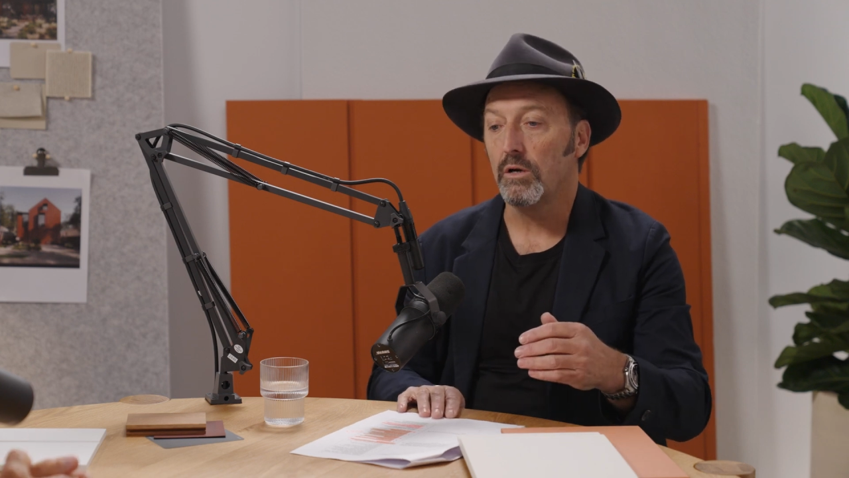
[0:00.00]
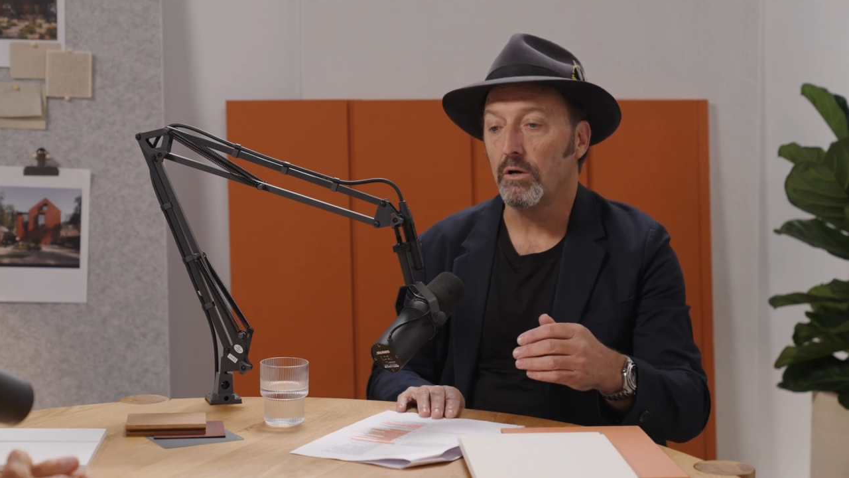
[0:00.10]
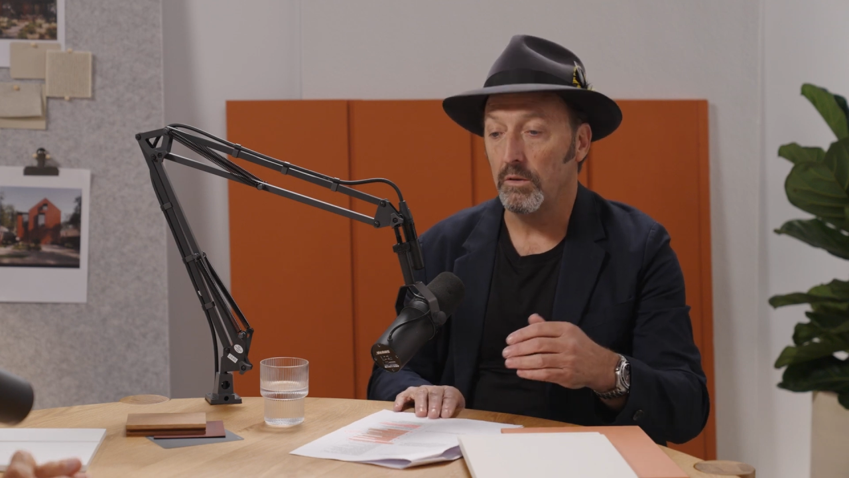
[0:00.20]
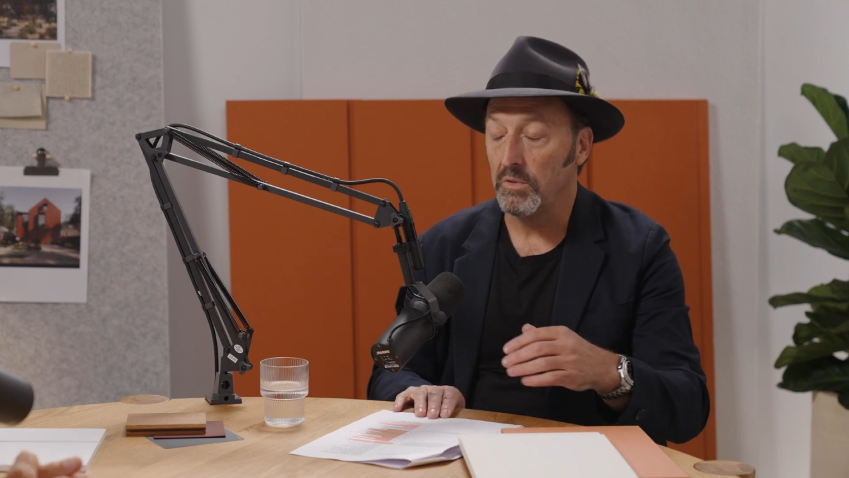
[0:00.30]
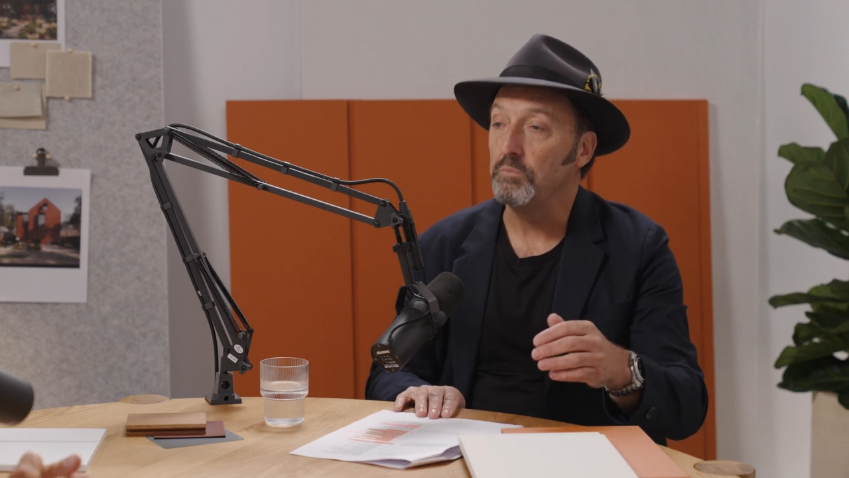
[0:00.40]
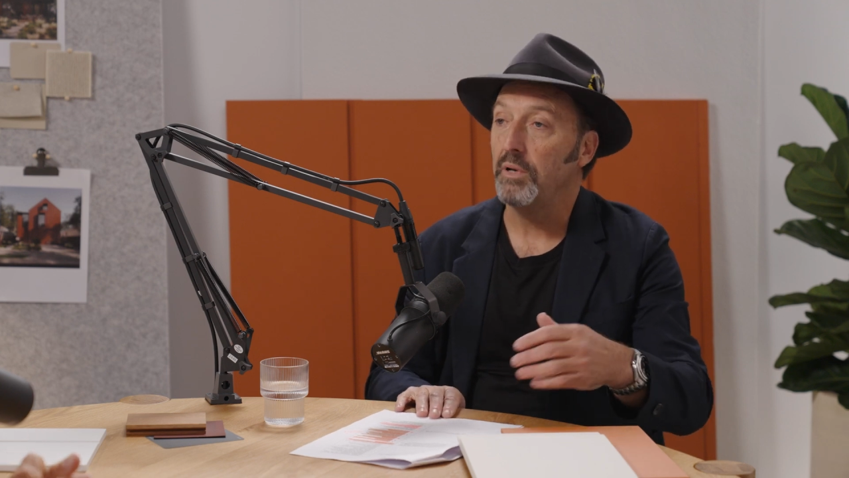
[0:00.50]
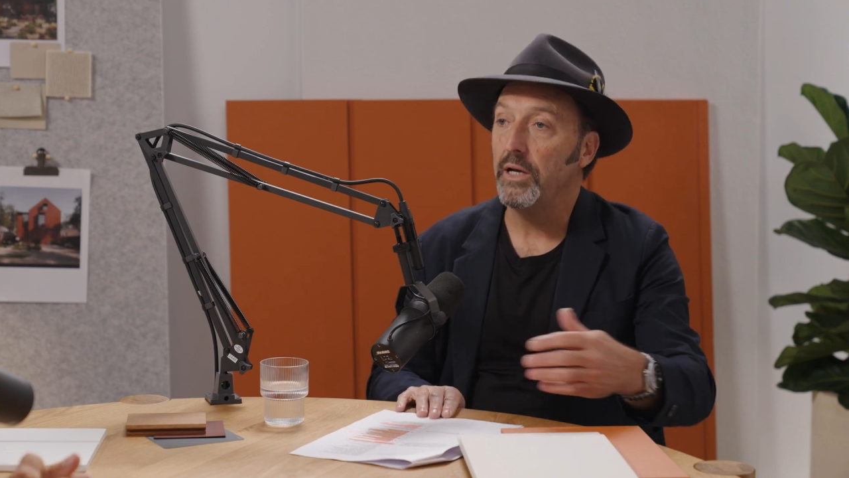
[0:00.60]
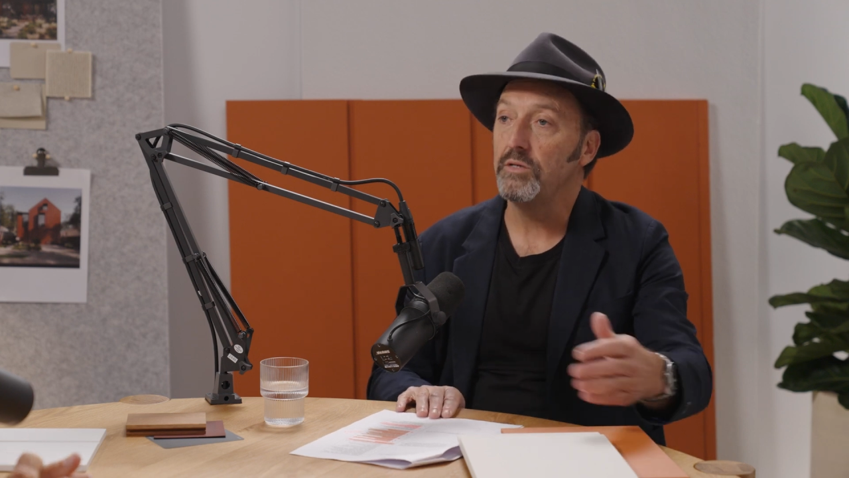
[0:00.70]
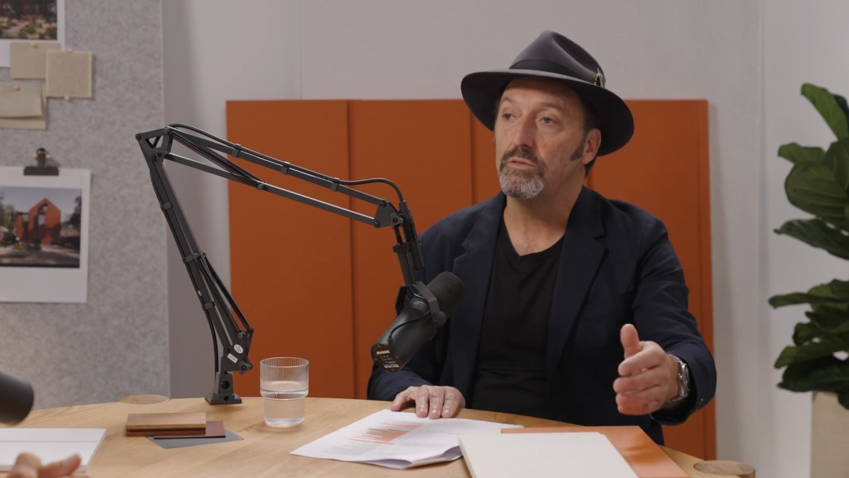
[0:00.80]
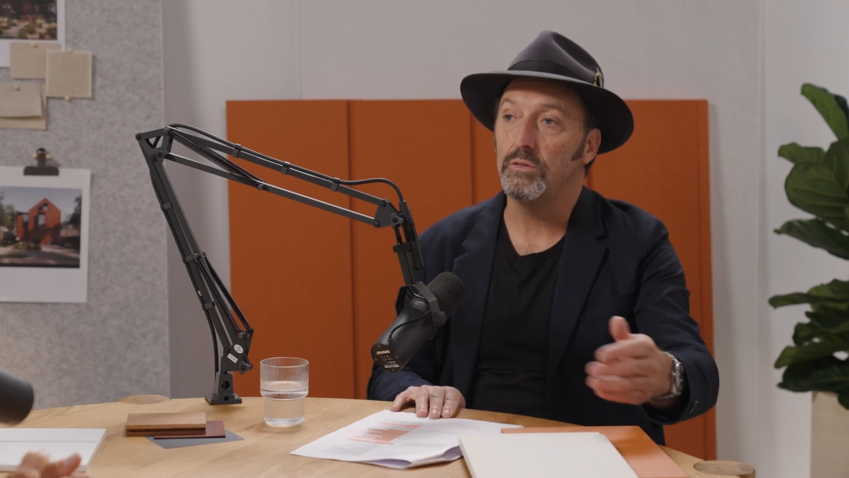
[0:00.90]

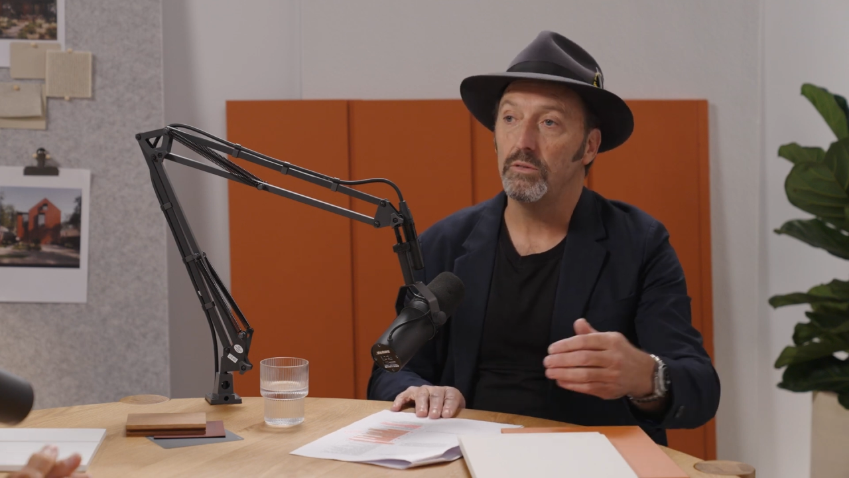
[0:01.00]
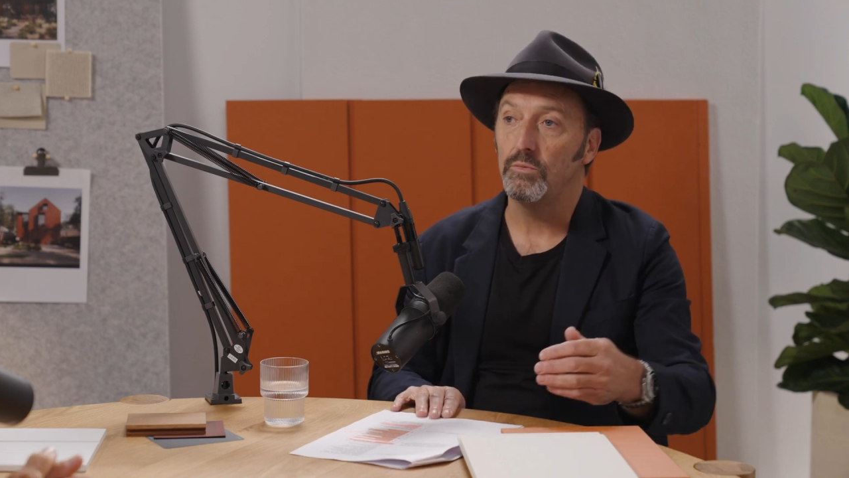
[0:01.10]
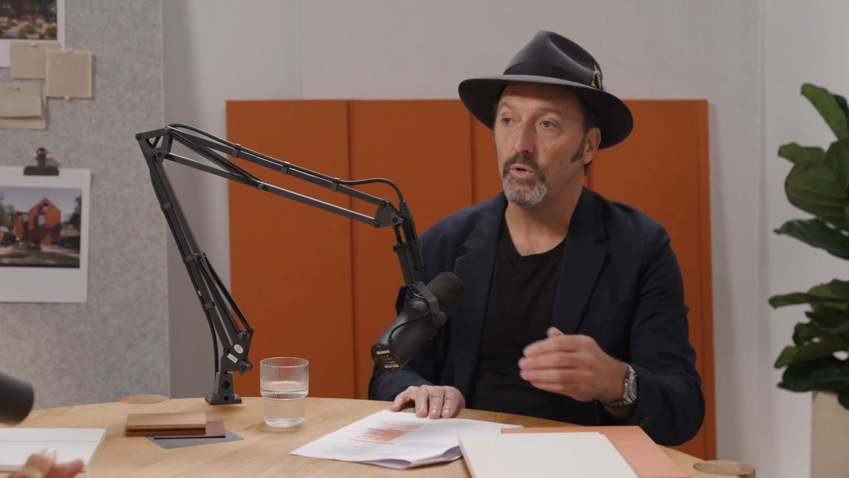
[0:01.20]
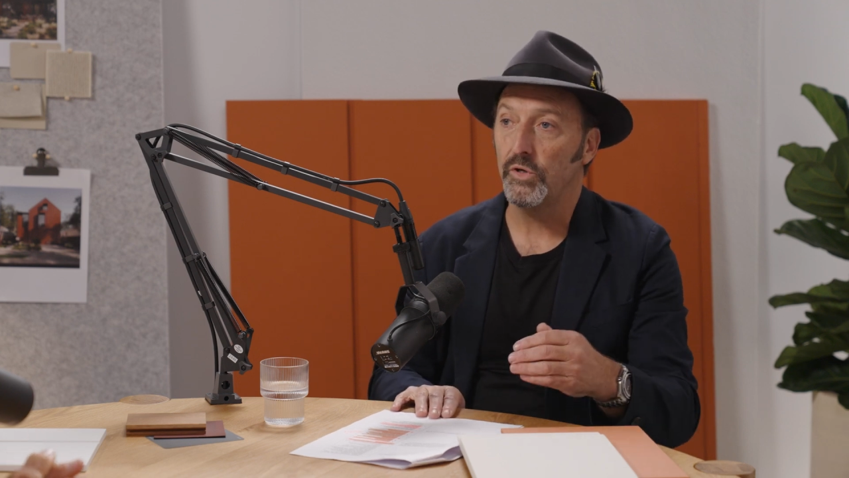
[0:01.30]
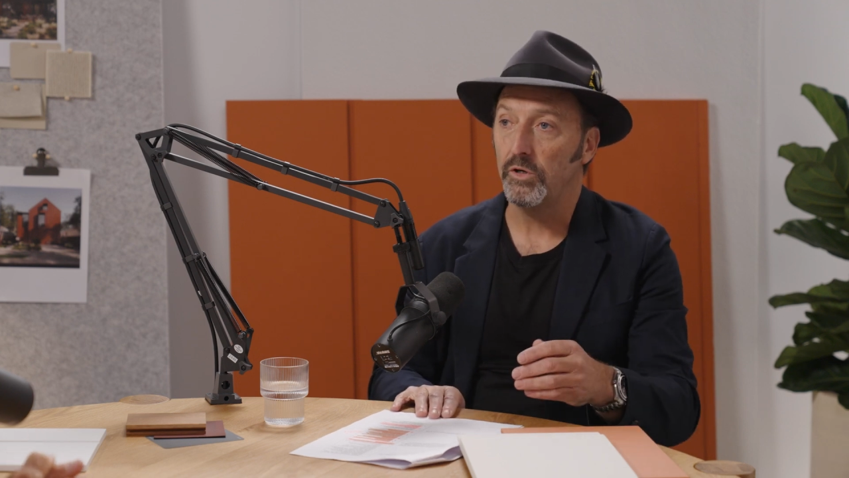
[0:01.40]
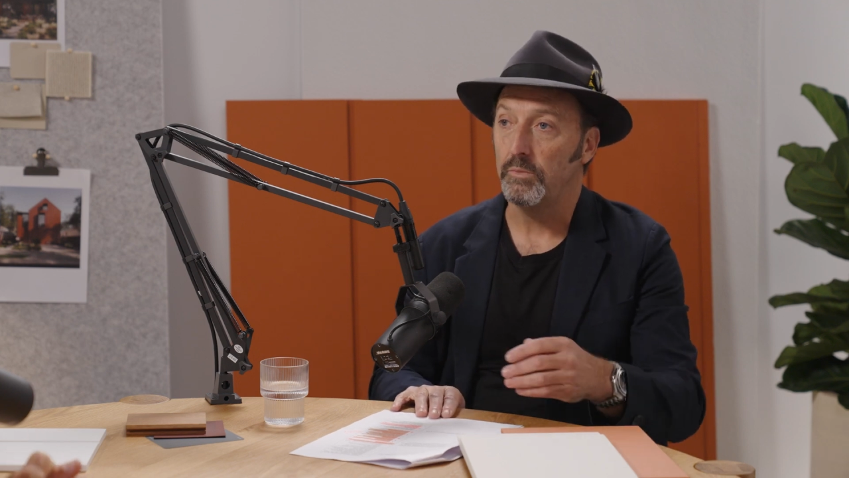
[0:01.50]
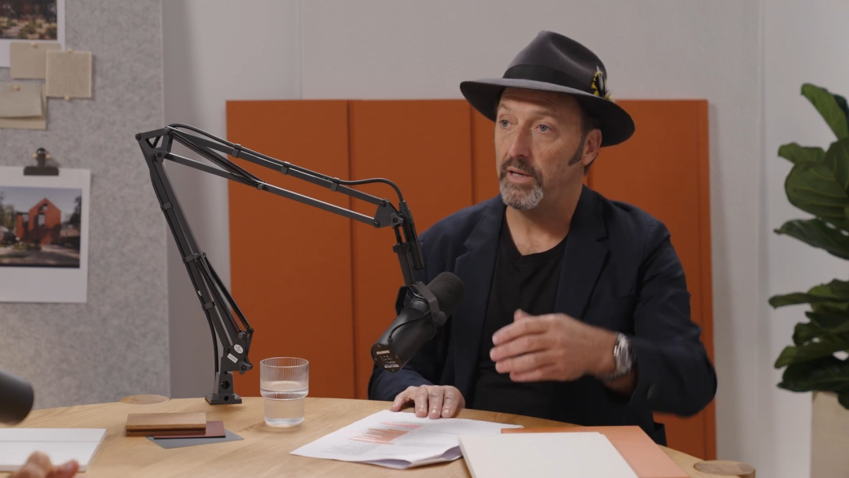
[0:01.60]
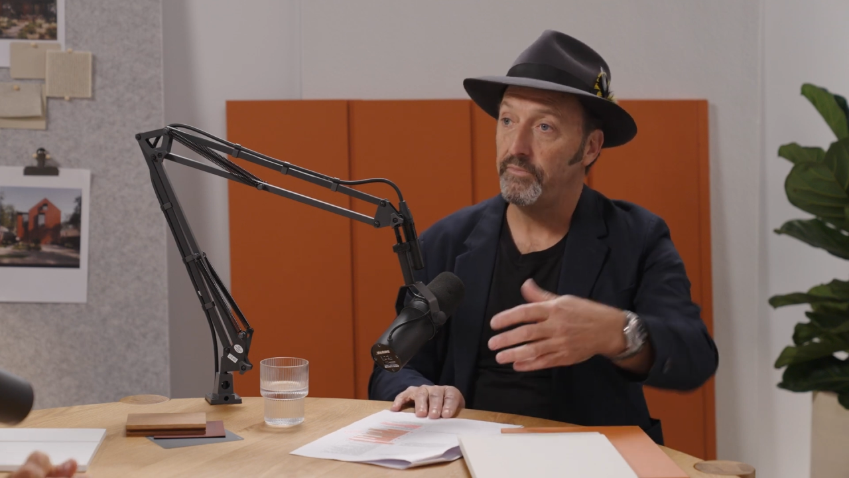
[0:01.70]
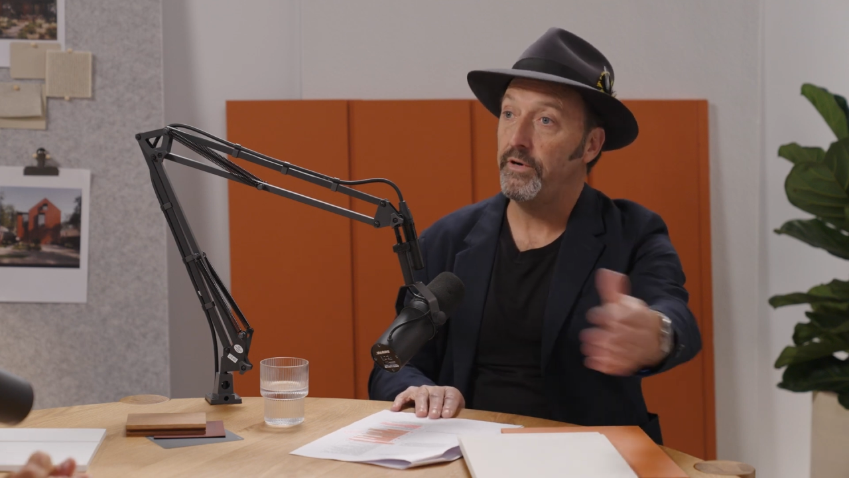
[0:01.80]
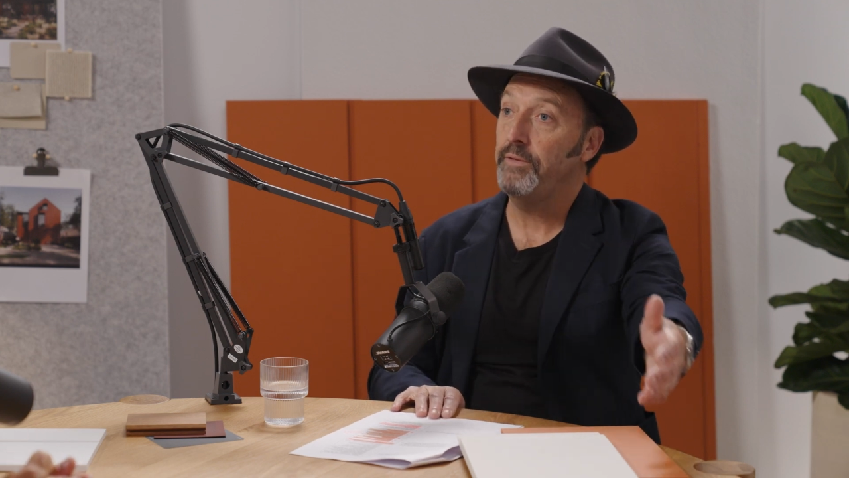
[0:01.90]
commonplace to workshop
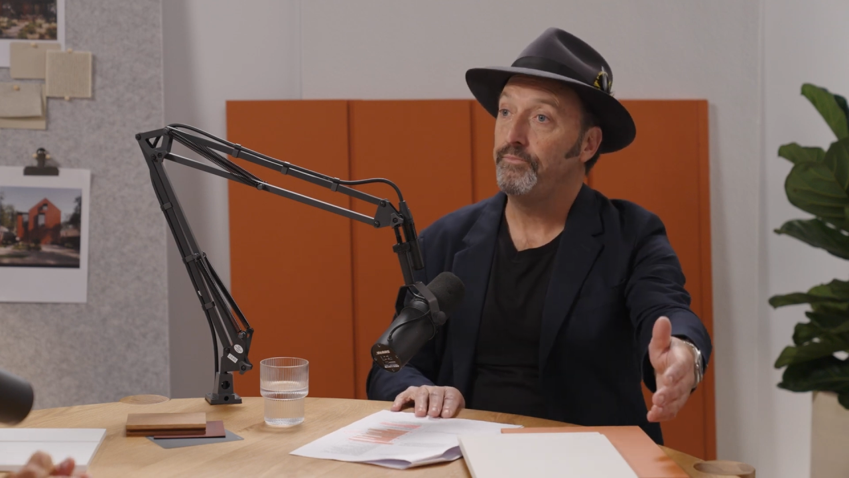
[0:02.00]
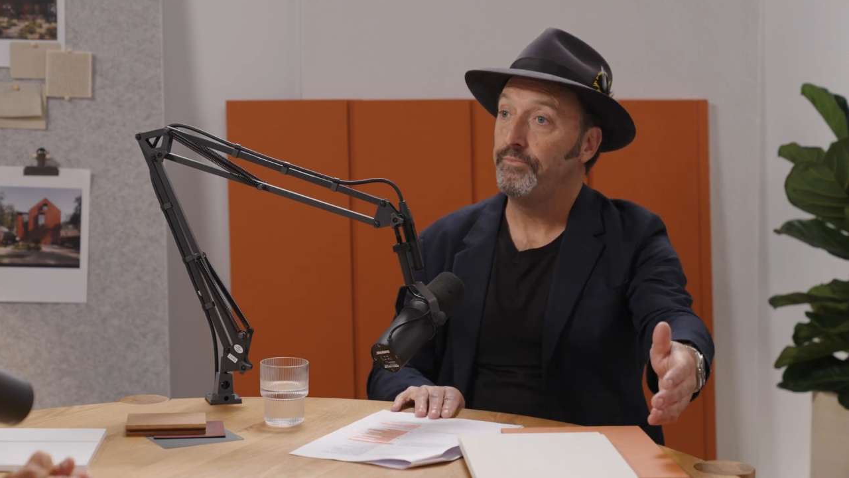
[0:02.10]
up front,